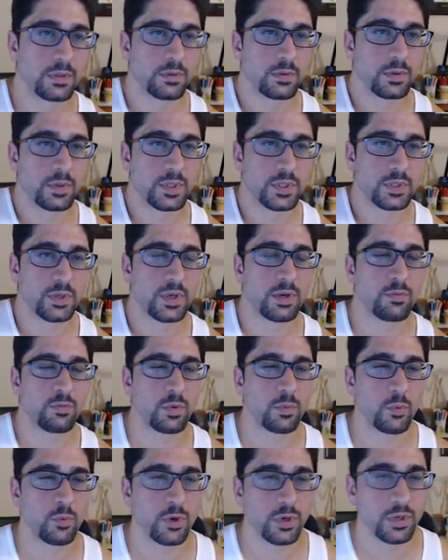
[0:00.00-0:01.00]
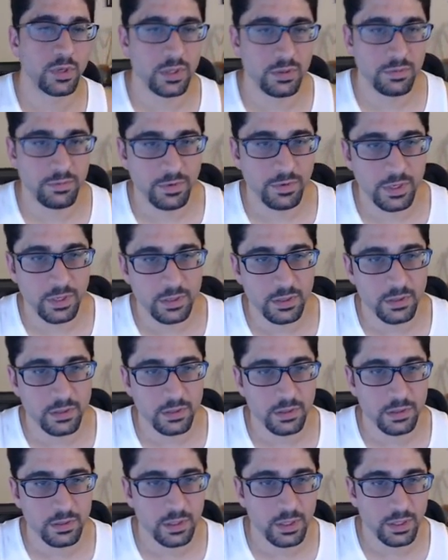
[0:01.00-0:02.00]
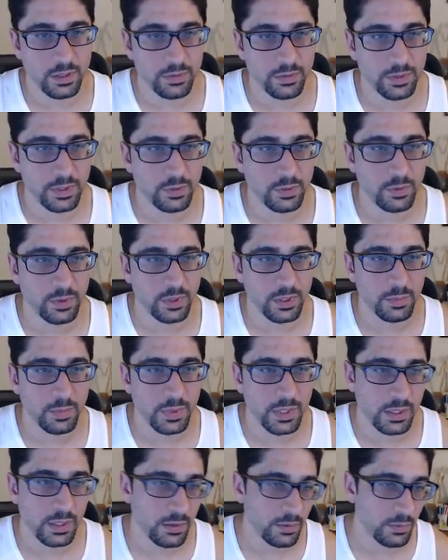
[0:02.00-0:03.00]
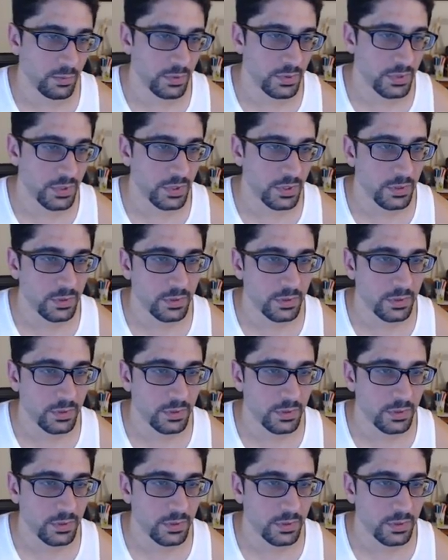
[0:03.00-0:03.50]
we still have one more to fight. I don't think we're gonna make it. We'll see.